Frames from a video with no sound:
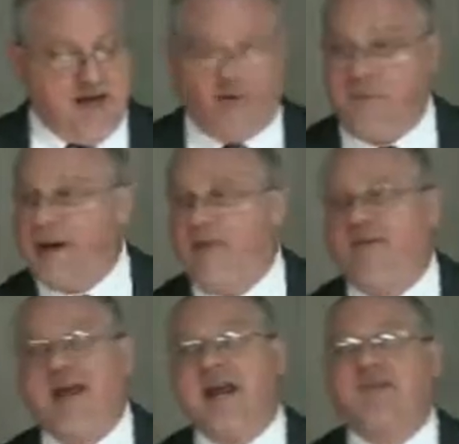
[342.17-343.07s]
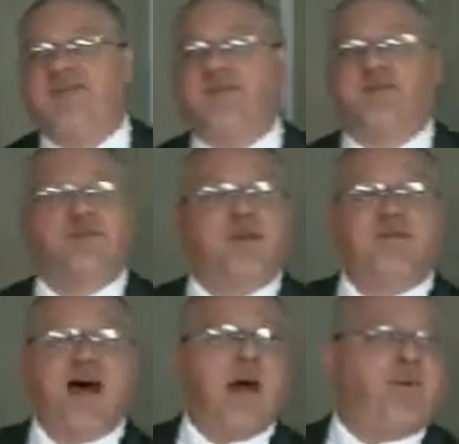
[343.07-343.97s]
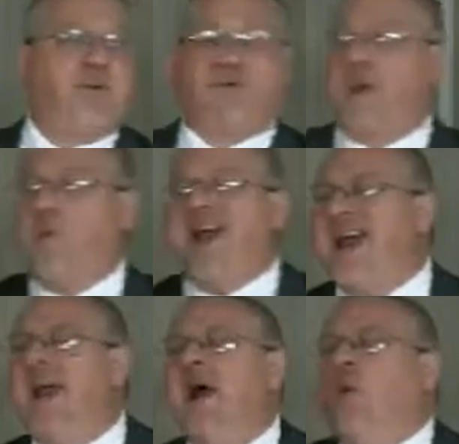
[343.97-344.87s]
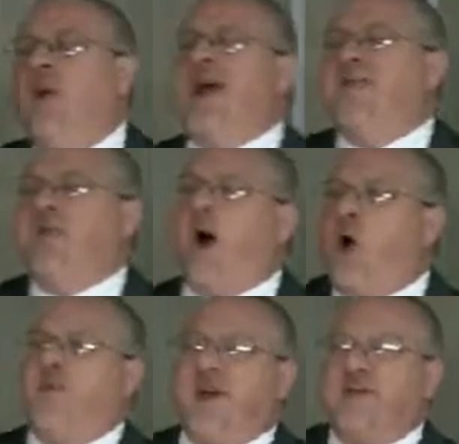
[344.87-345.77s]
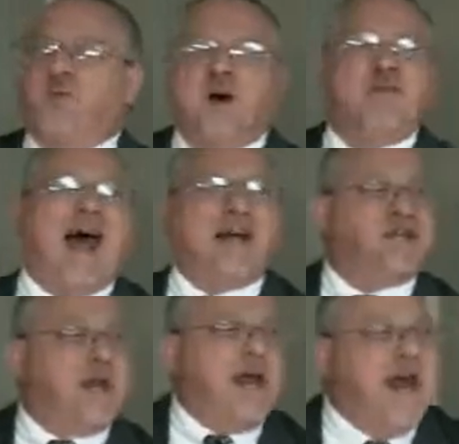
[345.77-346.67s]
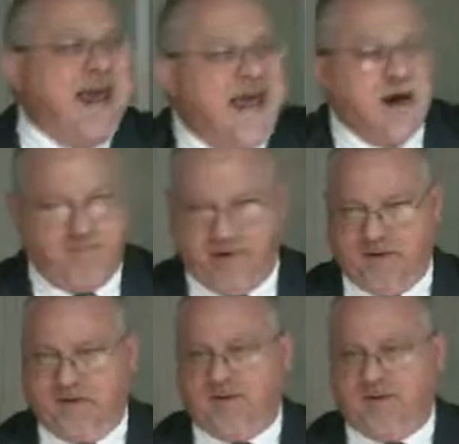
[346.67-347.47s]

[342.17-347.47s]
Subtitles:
And remember, these disciples said, we thought this was actually him.